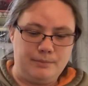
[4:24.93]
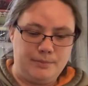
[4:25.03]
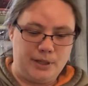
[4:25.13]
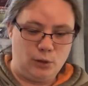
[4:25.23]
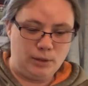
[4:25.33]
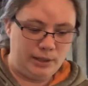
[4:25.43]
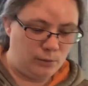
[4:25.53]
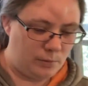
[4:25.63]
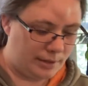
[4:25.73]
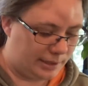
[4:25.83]
But only the
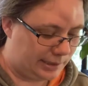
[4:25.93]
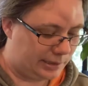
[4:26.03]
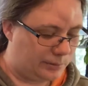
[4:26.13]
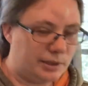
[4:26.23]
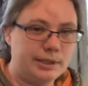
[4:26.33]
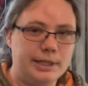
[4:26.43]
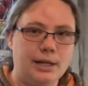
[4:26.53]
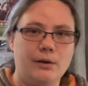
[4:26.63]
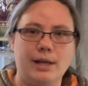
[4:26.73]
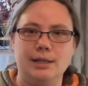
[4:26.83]
one, so we're just going to
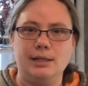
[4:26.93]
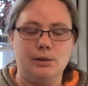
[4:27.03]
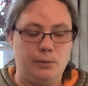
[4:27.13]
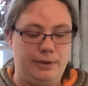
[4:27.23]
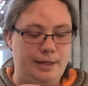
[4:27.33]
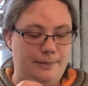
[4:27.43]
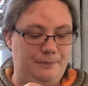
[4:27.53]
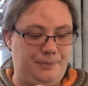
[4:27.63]
go ahead and deal with that.